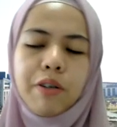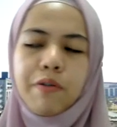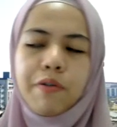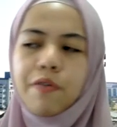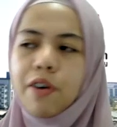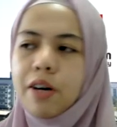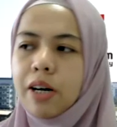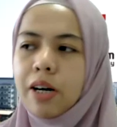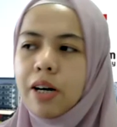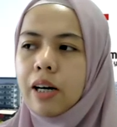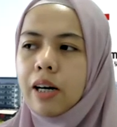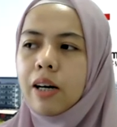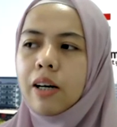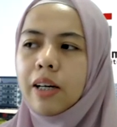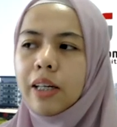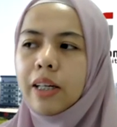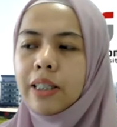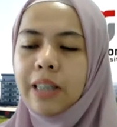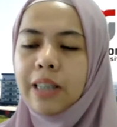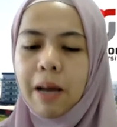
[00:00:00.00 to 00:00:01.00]
further
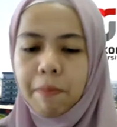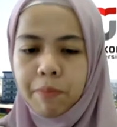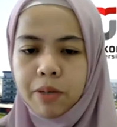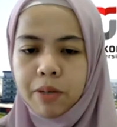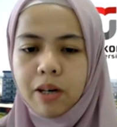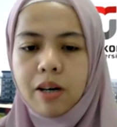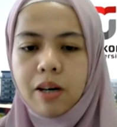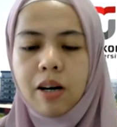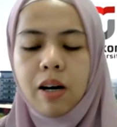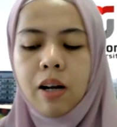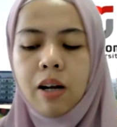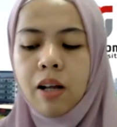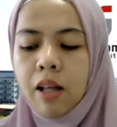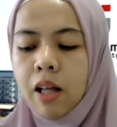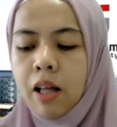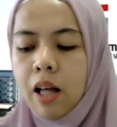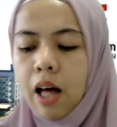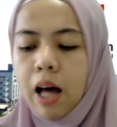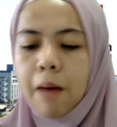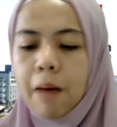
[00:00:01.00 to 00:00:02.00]
chapter
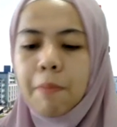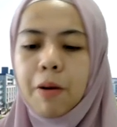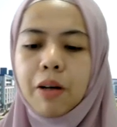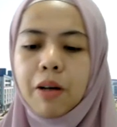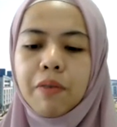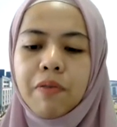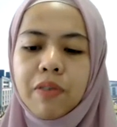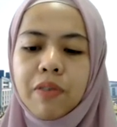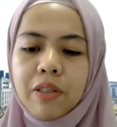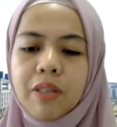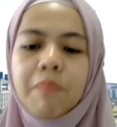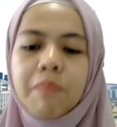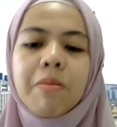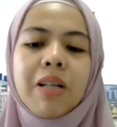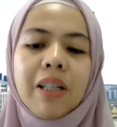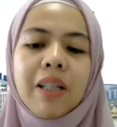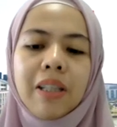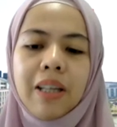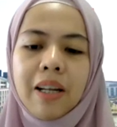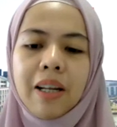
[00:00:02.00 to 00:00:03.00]
about
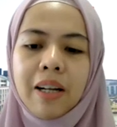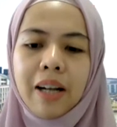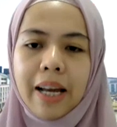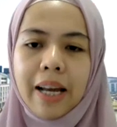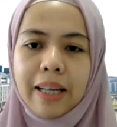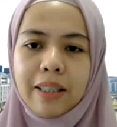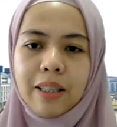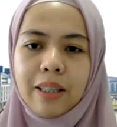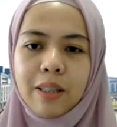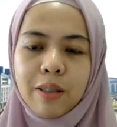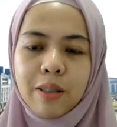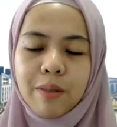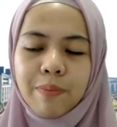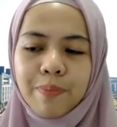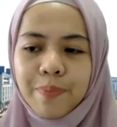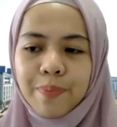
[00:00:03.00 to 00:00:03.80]
feasibility analysis.